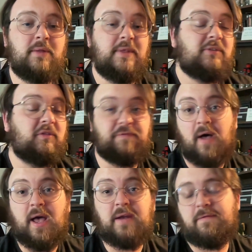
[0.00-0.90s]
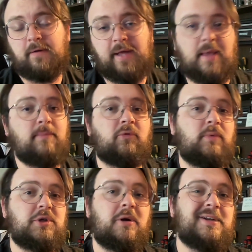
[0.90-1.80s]
This is fine for games,
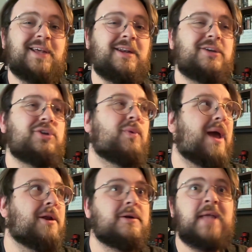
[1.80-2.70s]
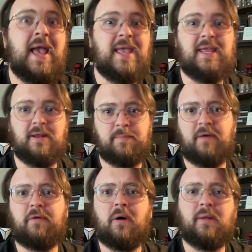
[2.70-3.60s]
which are intended to entertain
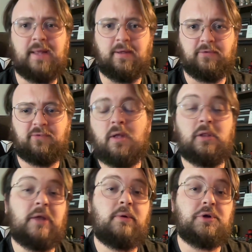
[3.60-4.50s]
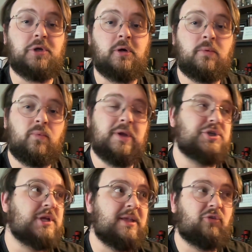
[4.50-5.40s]
above all else. Literature,
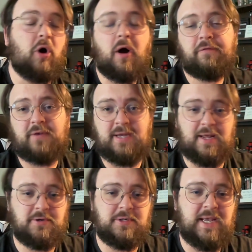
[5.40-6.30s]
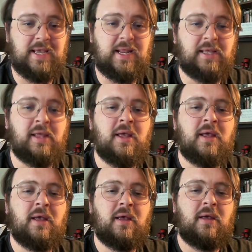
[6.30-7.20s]
which is often entertaining,
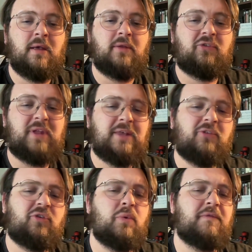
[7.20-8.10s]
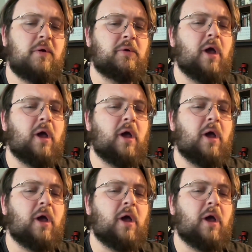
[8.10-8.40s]
seeks to evoke